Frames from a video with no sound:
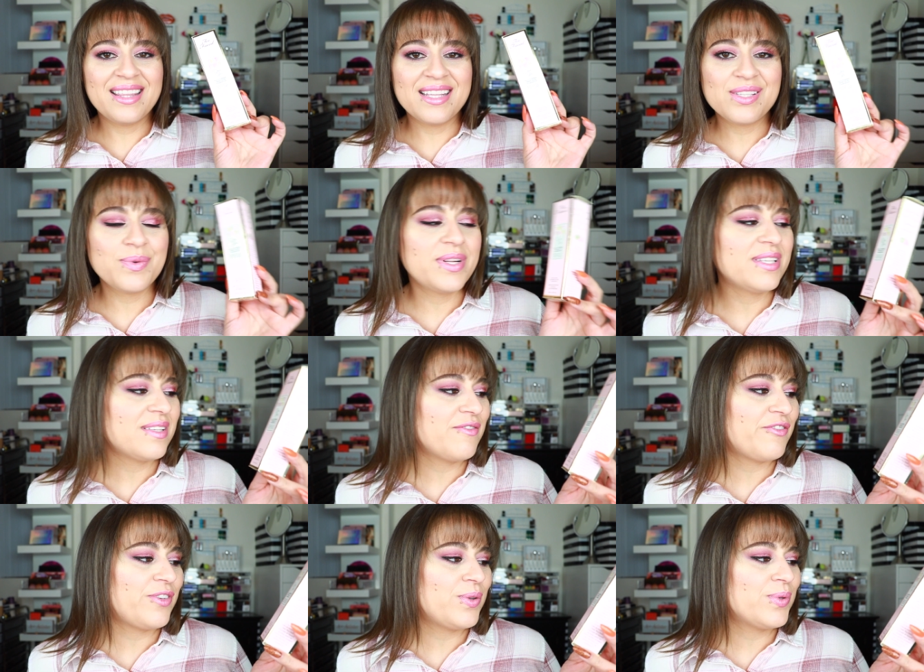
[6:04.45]
and this one is
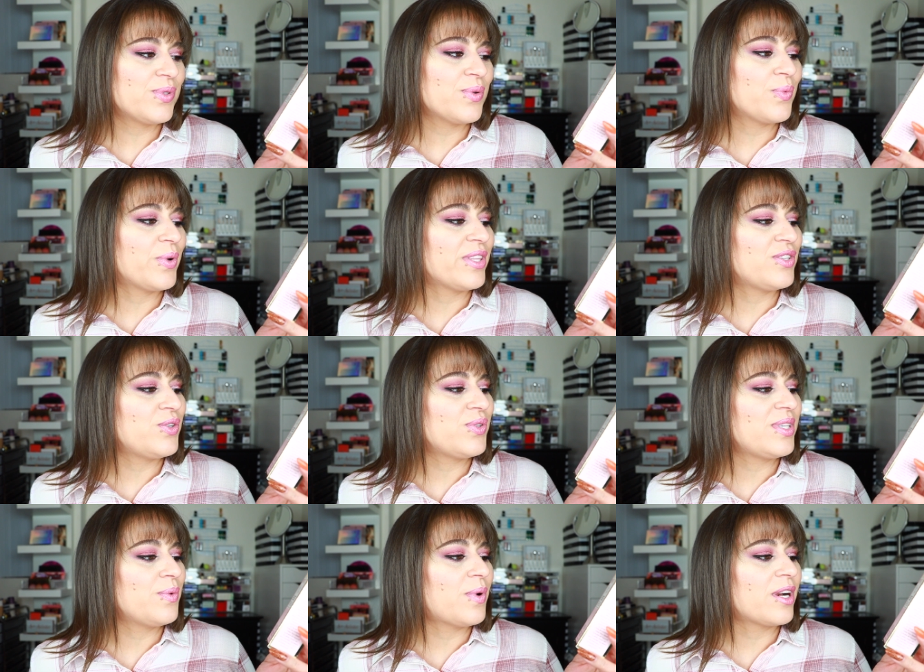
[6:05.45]
infused with
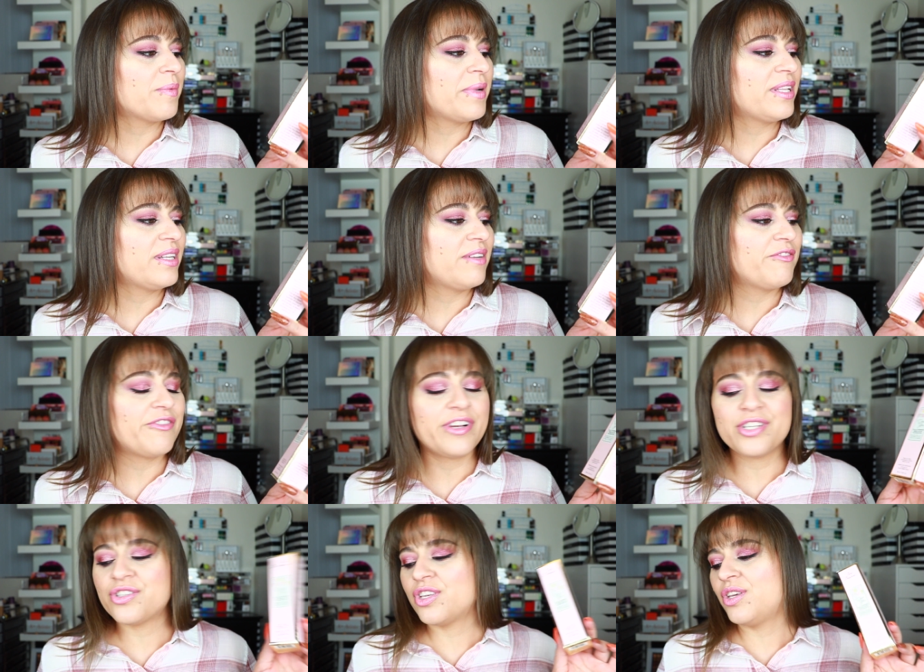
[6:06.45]
juicy watermelon and
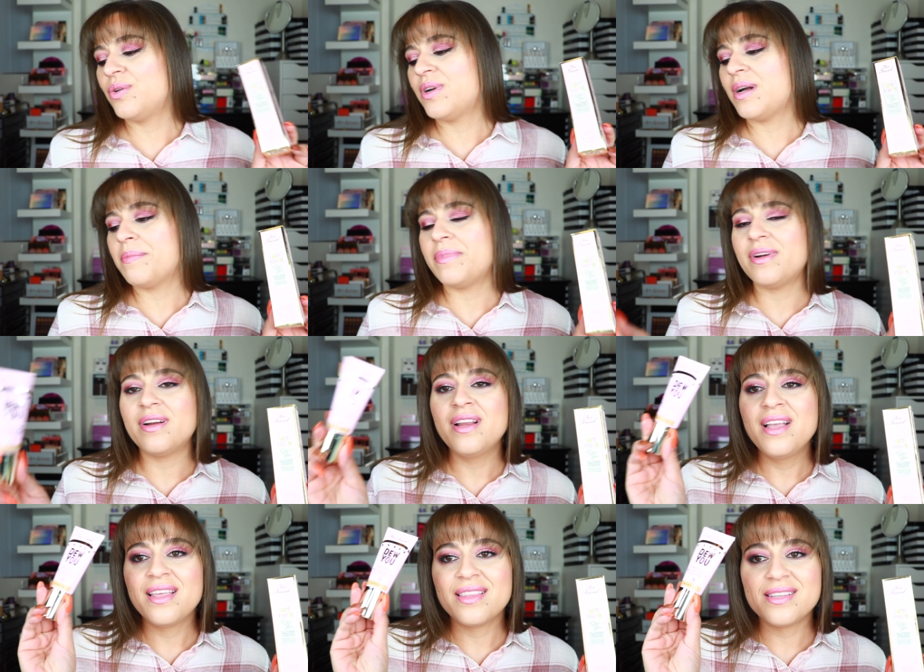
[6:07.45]
fresh cucumber.
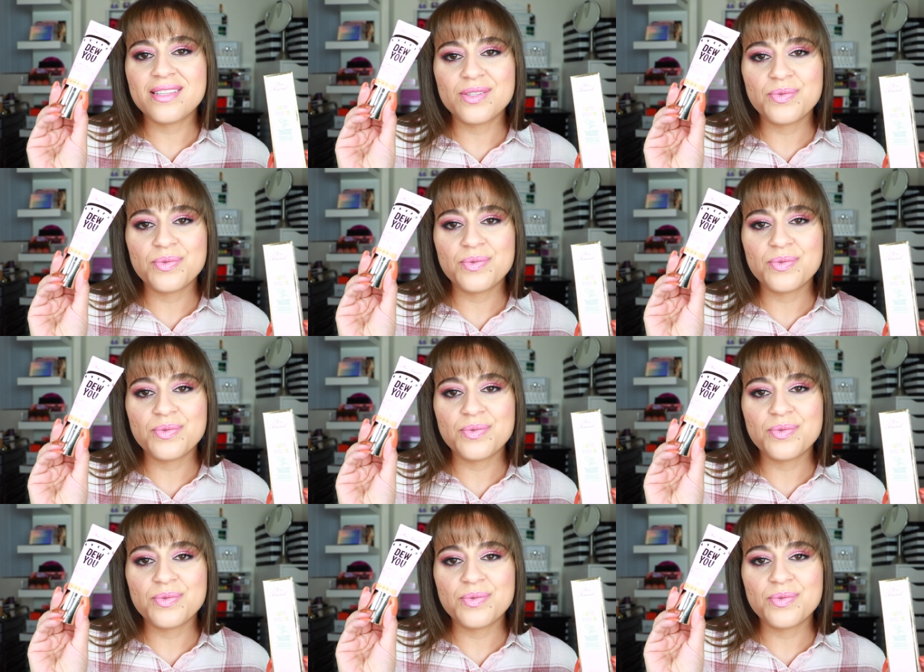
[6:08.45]
This